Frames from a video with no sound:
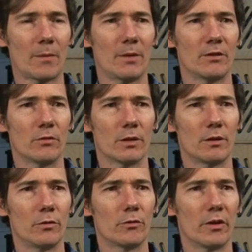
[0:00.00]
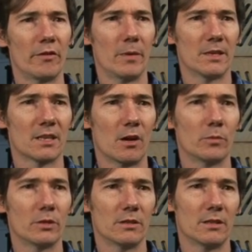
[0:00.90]
ACMI to include 3 of my
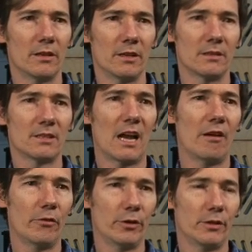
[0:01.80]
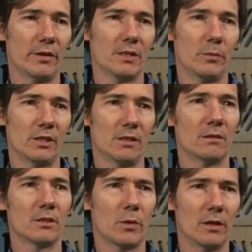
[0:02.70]
sculptures in the Star Voyager exhibition,
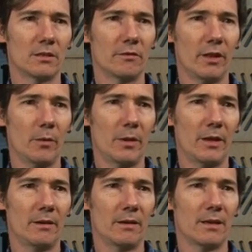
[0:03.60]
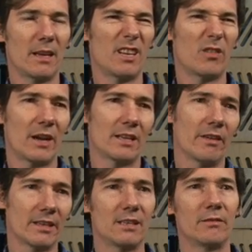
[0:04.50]
as well as develop an interactive
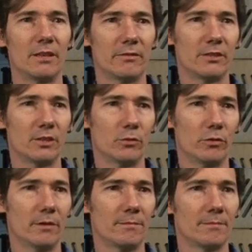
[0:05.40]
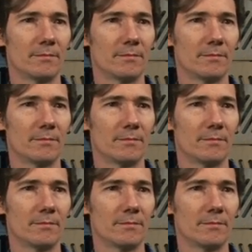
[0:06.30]
activity for children.